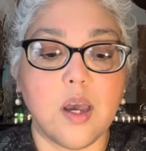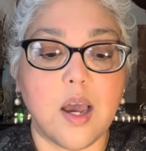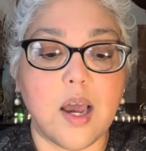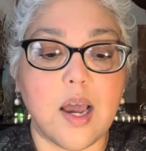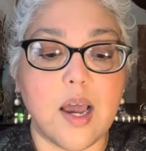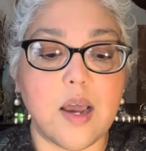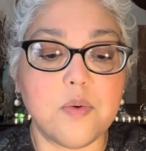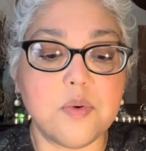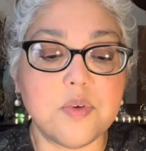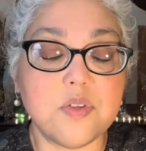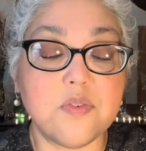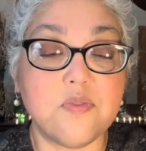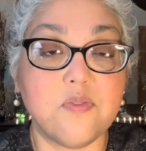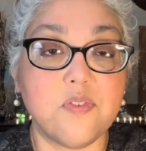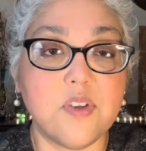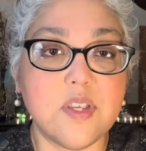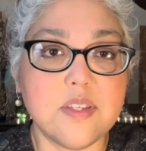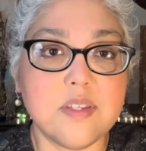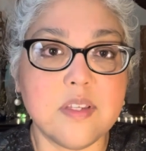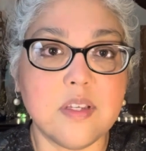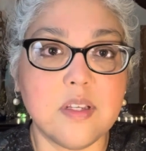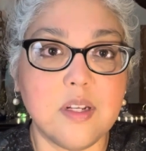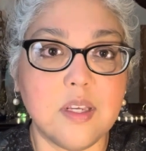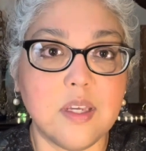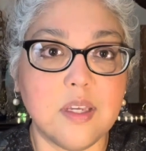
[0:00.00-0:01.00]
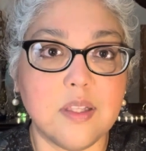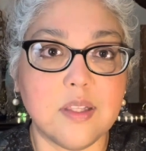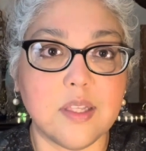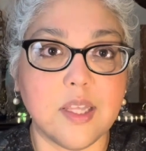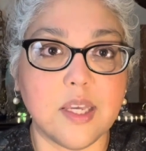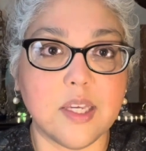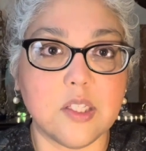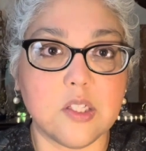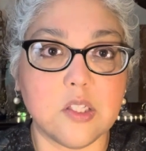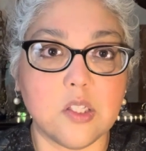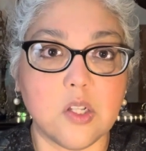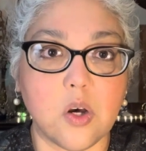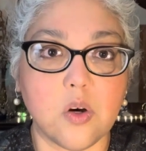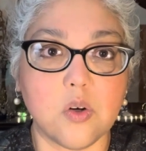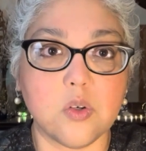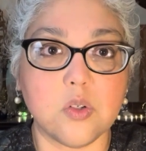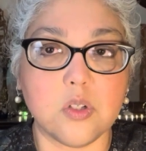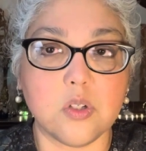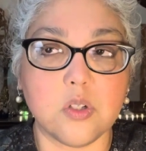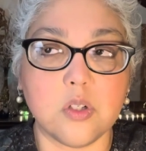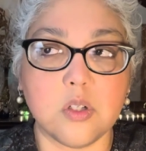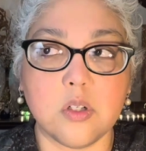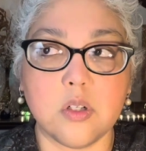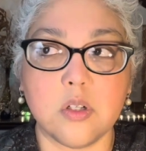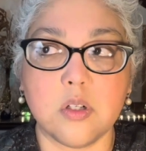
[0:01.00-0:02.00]
I was visiting like
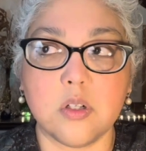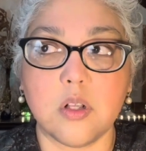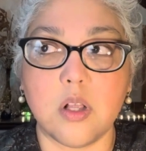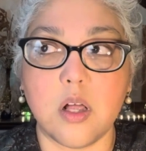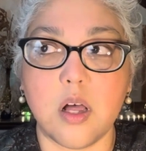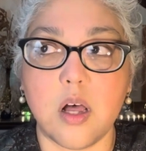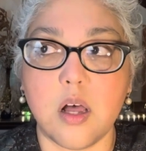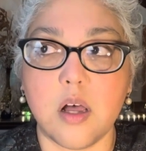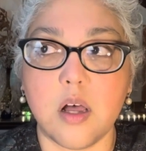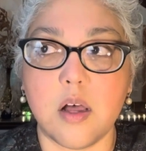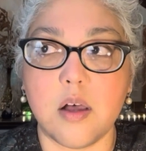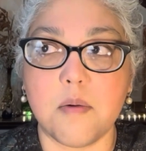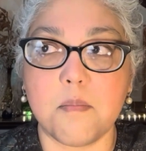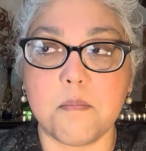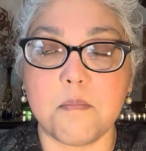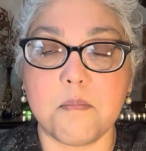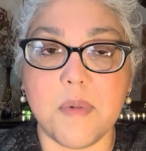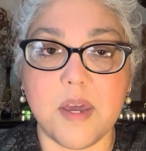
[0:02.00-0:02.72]
local um,